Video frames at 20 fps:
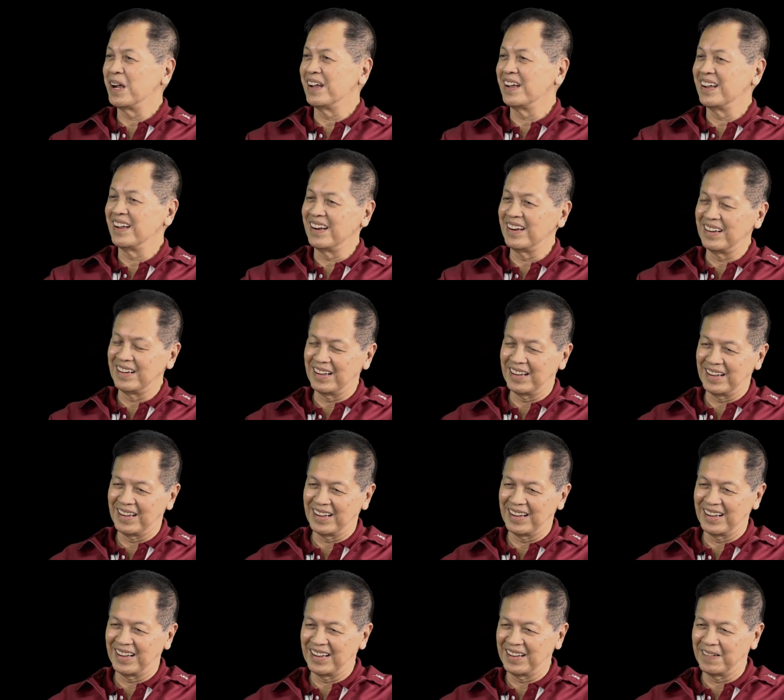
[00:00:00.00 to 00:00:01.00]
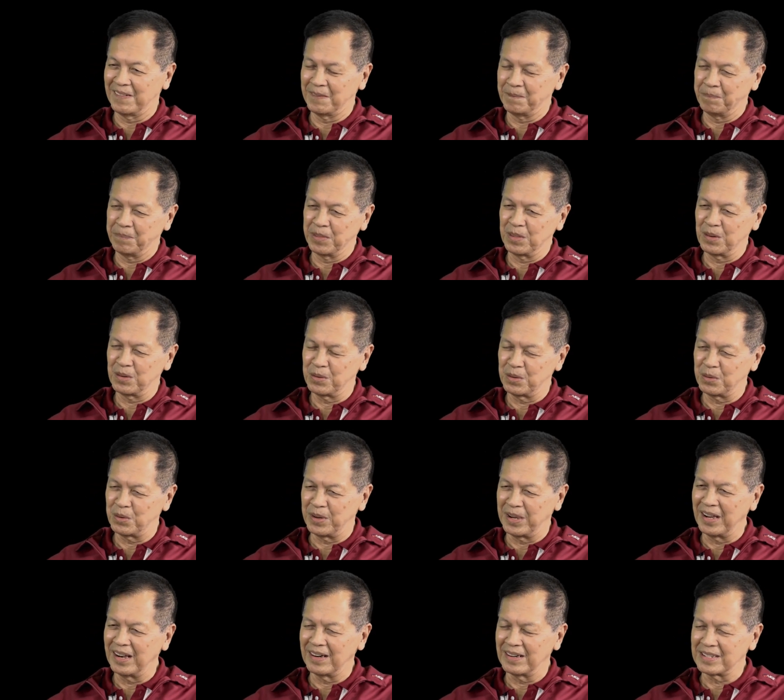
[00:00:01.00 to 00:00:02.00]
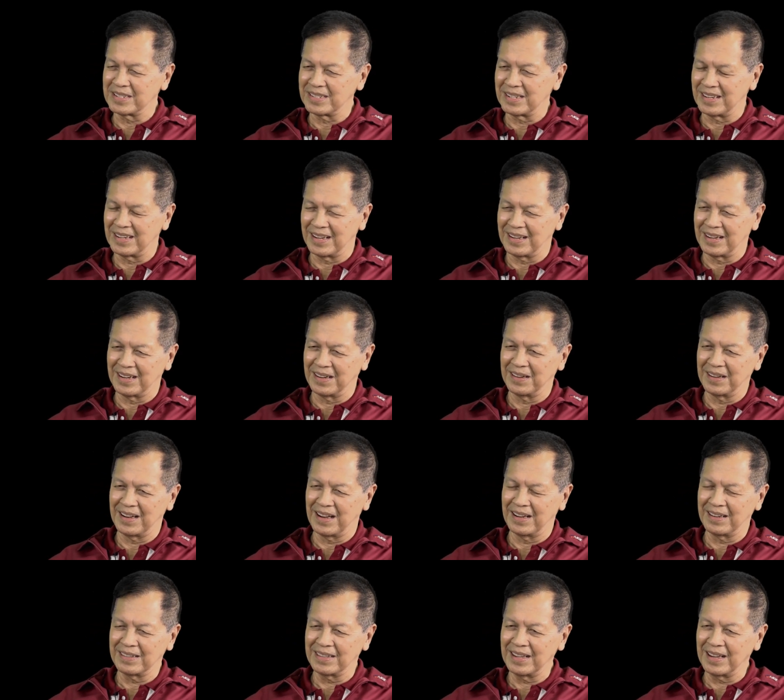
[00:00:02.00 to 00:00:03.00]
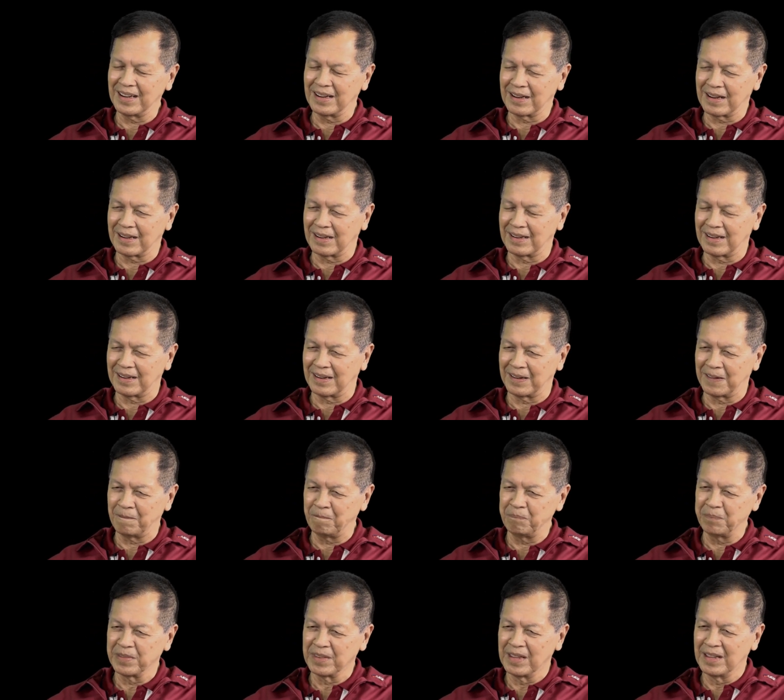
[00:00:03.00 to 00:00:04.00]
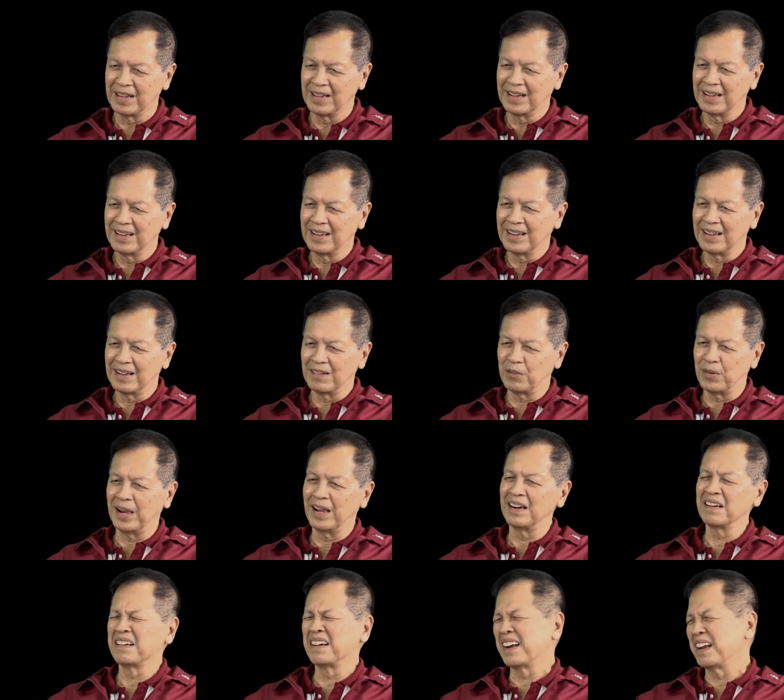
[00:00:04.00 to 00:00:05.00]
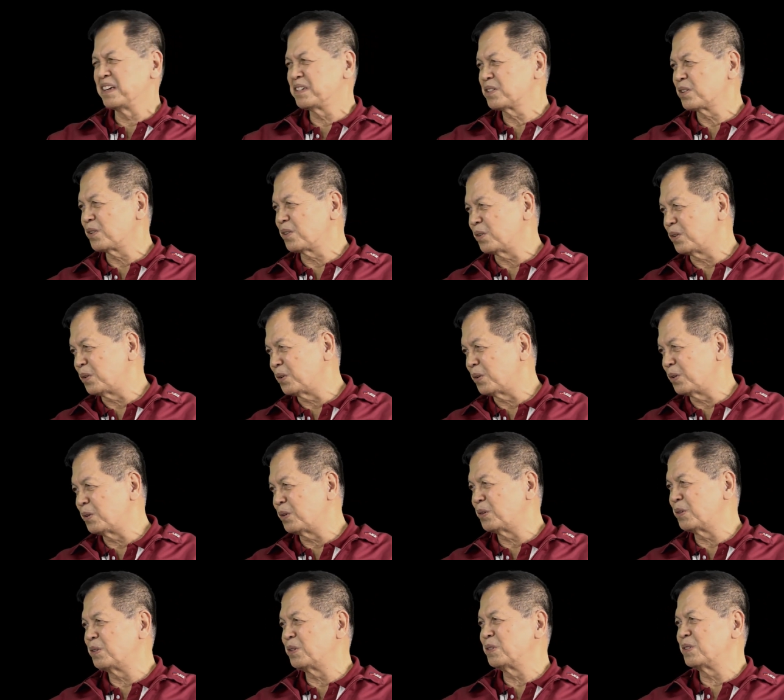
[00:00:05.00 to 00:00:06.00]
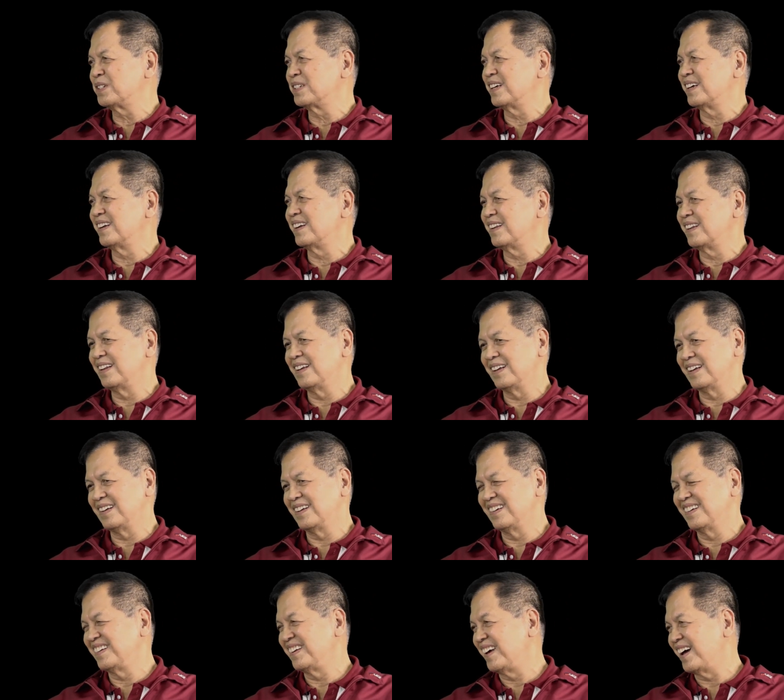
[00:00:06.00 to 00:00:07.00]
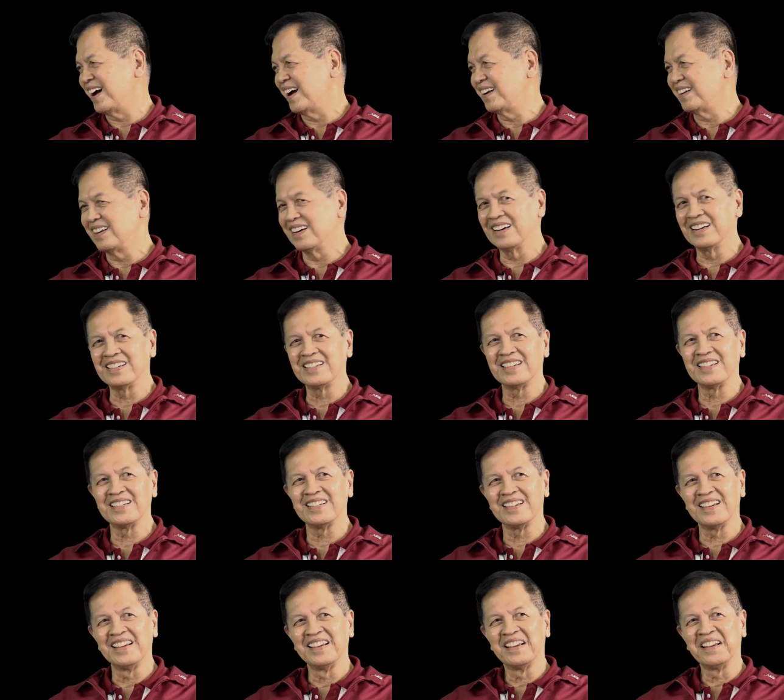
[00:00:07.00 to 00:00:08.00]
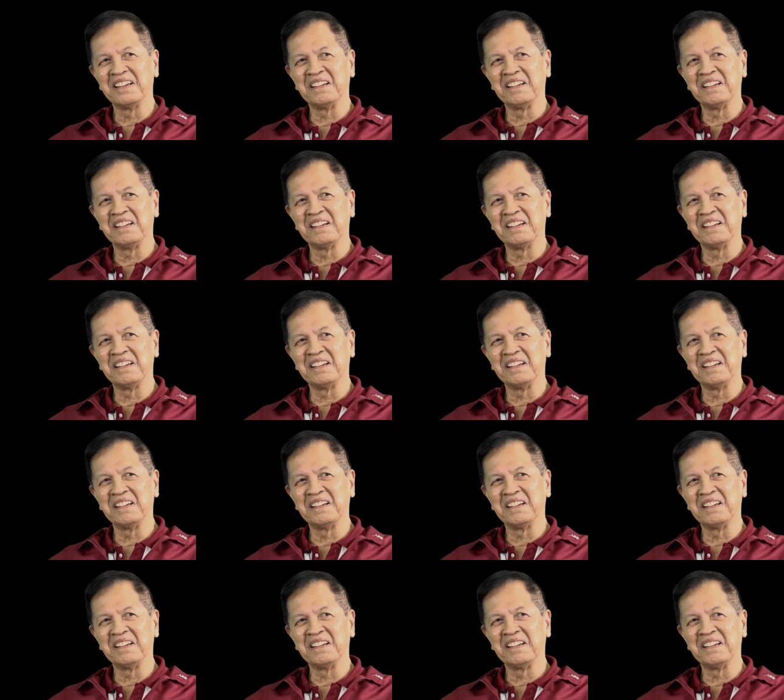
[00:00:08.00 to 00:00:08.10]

and who else? I think well, Grace Cruz and the others.